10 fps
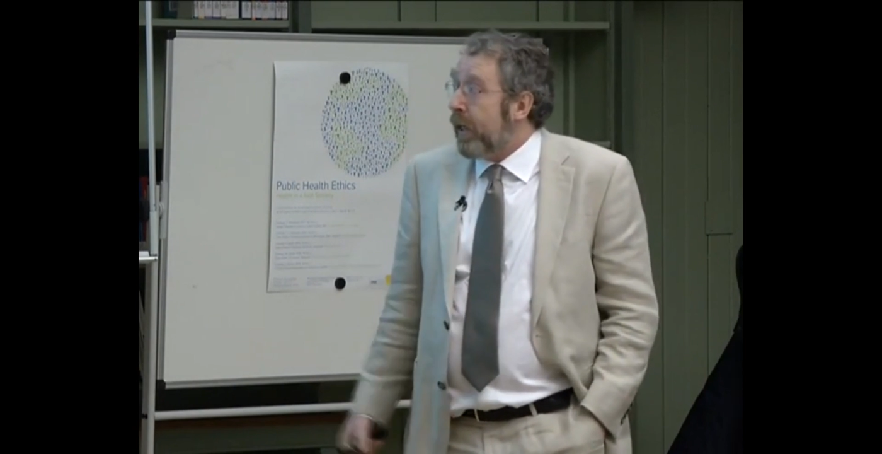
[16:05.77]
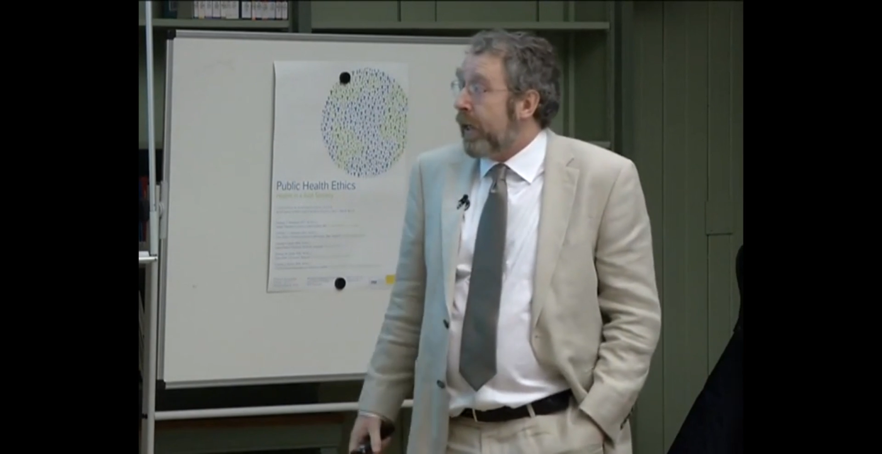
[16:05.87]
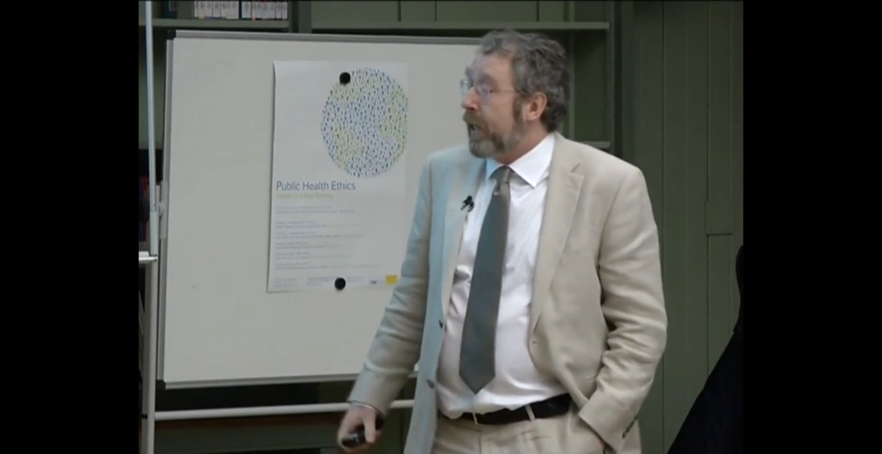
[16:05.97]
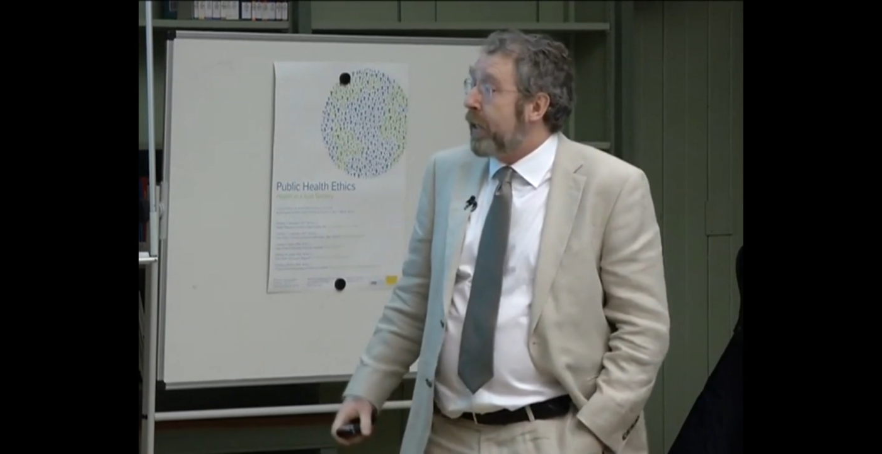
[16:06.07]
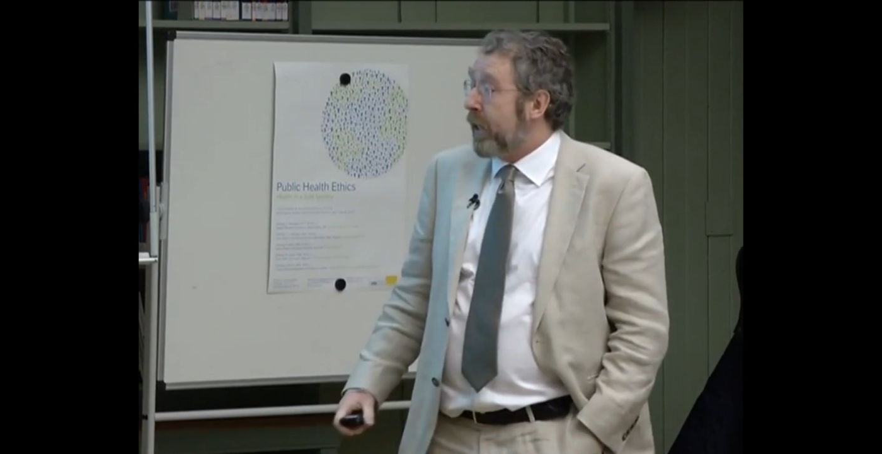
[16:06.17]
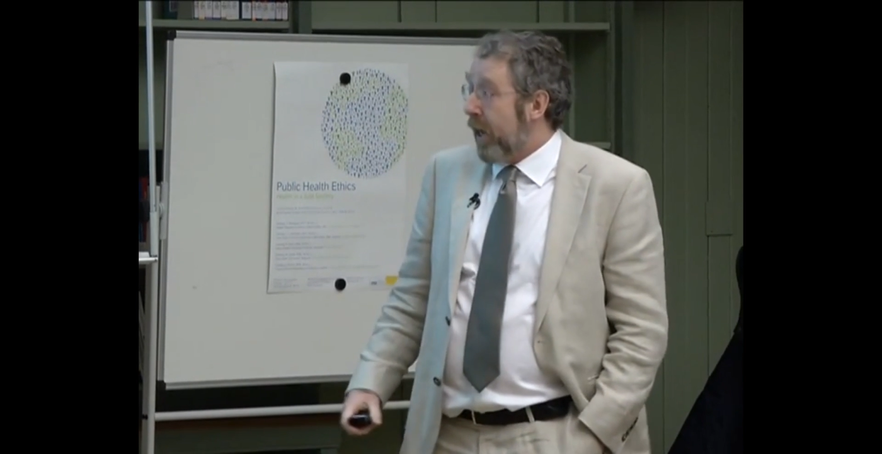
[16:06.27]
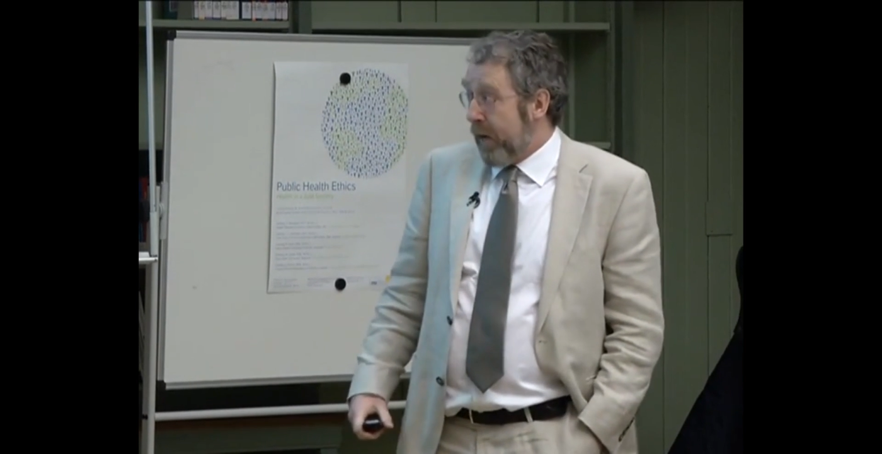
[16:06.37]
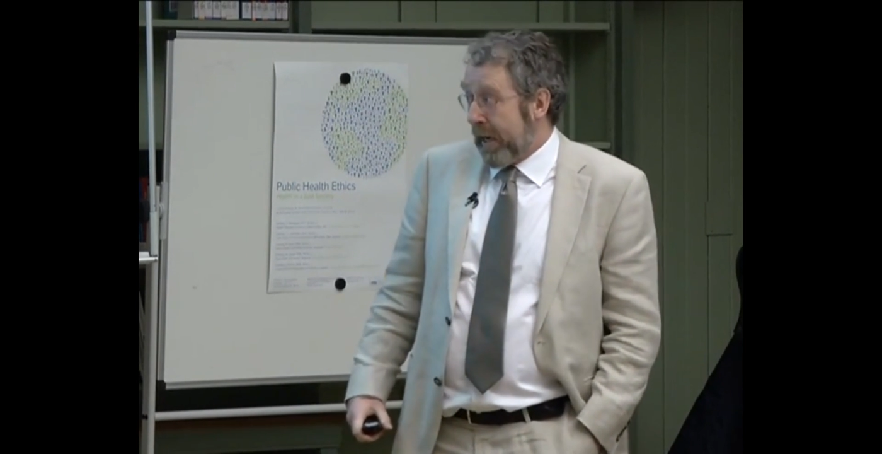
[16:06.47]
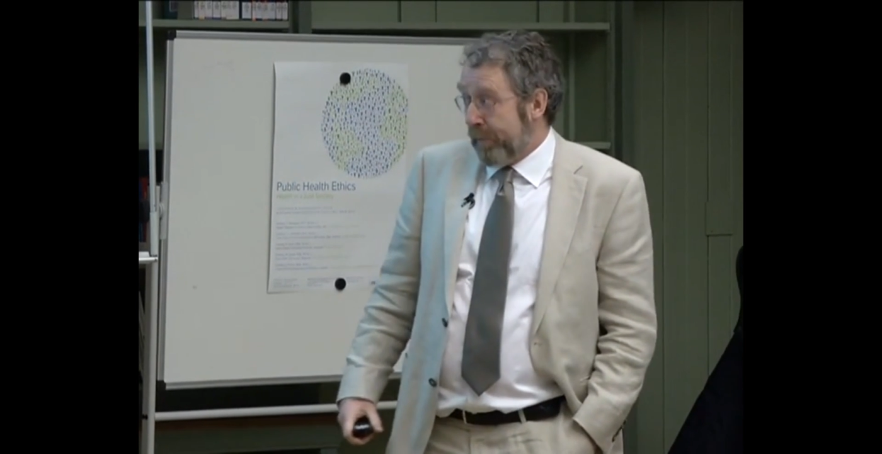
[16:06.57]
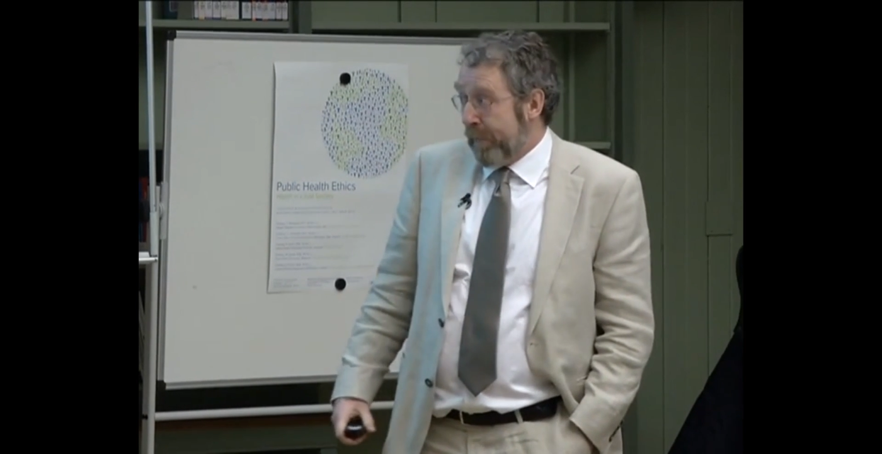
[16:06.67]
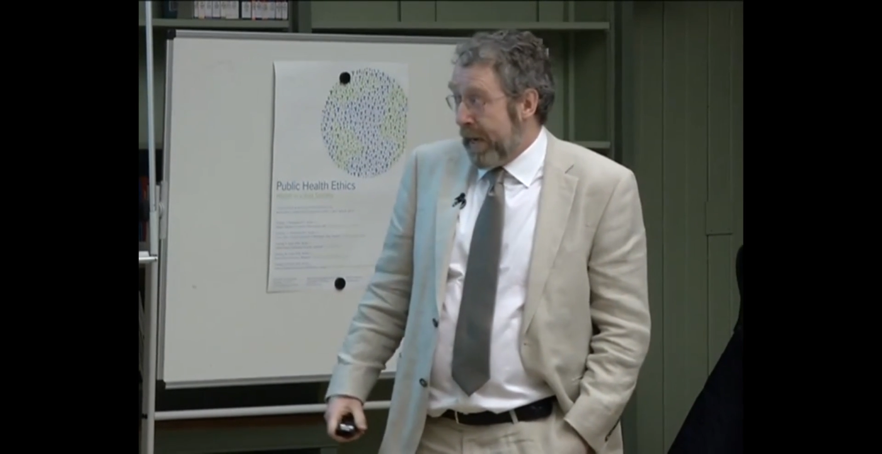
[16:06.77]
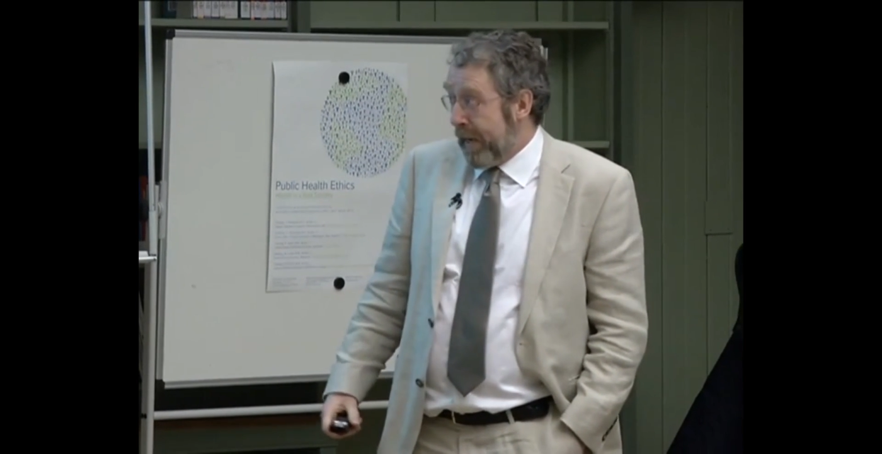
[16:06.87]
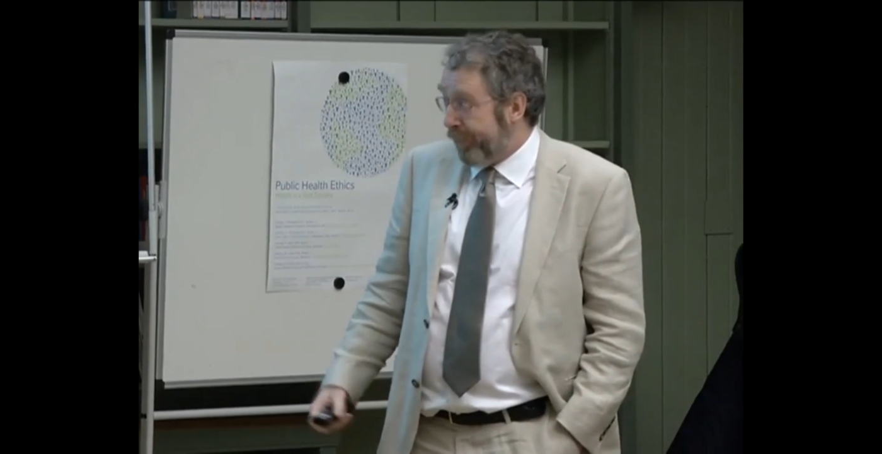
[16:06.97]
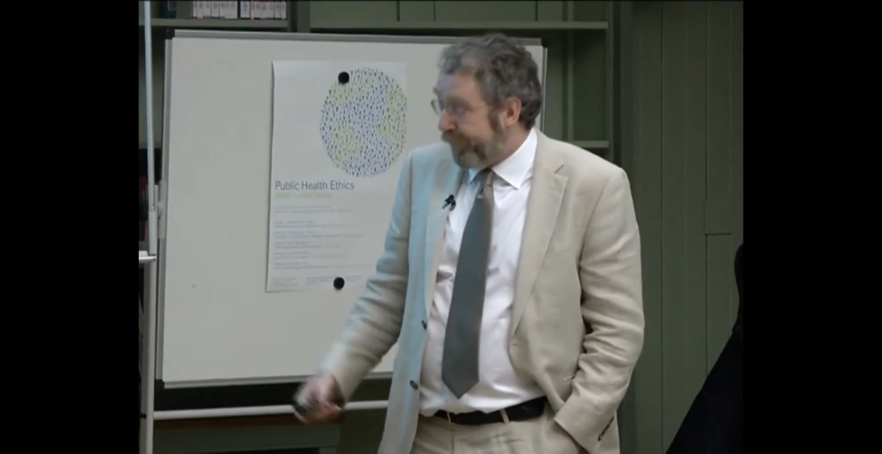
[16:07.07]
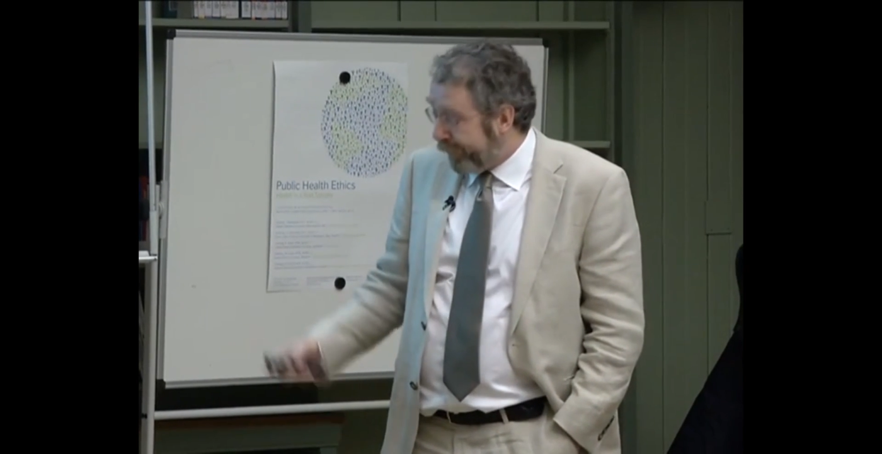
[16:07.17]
indirect way.